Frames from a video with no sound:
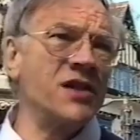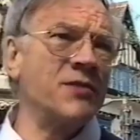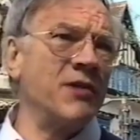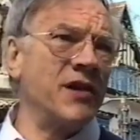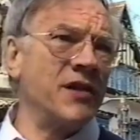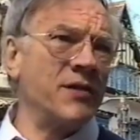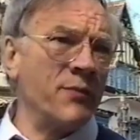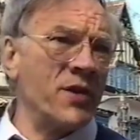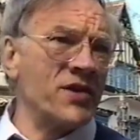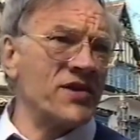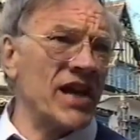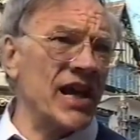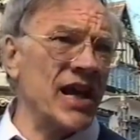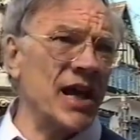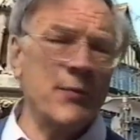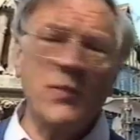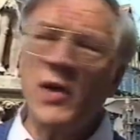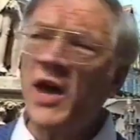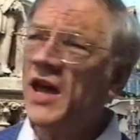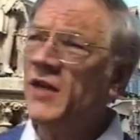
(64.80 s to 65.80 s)
with
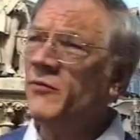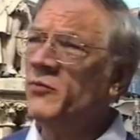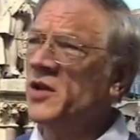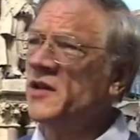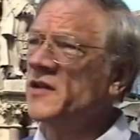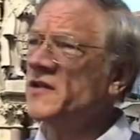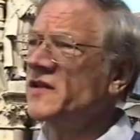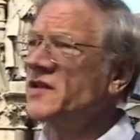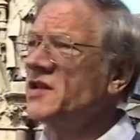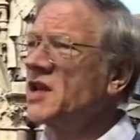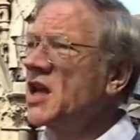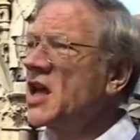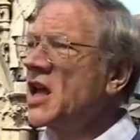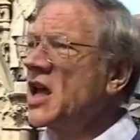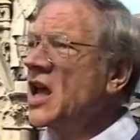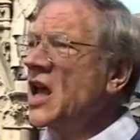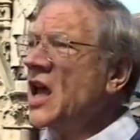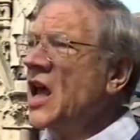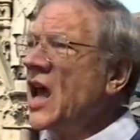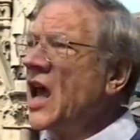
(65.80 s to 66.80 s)
mosaic pavements,
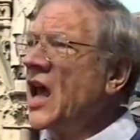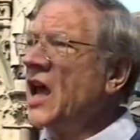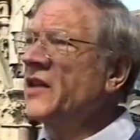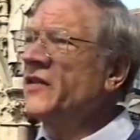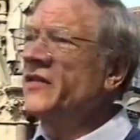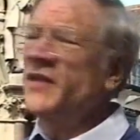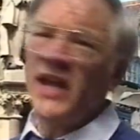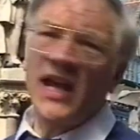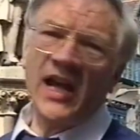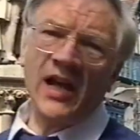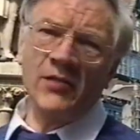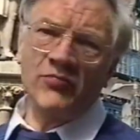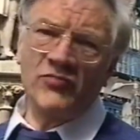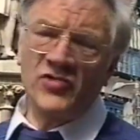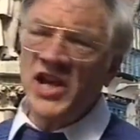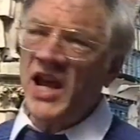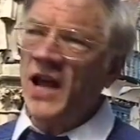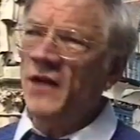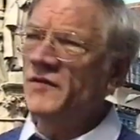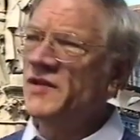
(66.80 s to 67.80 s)
and their
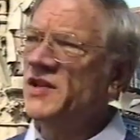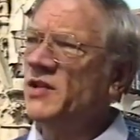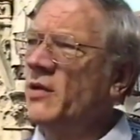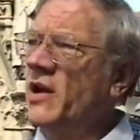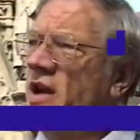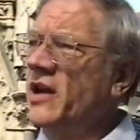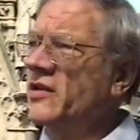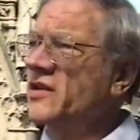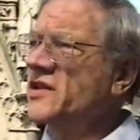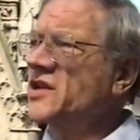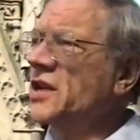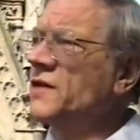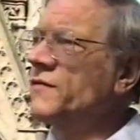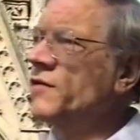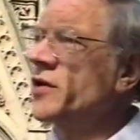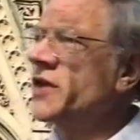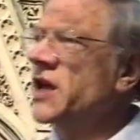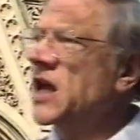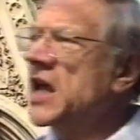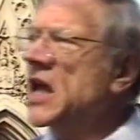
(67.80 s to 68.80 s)
town square and so
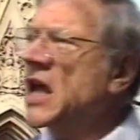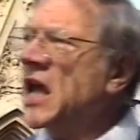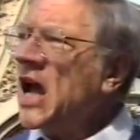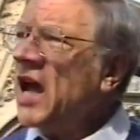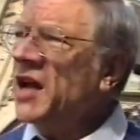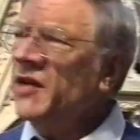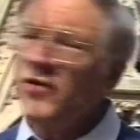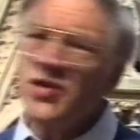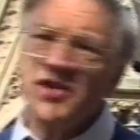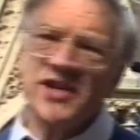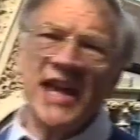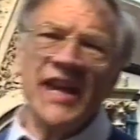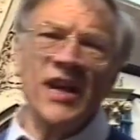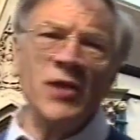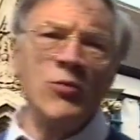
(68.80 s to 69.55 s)
forth. And of course they had a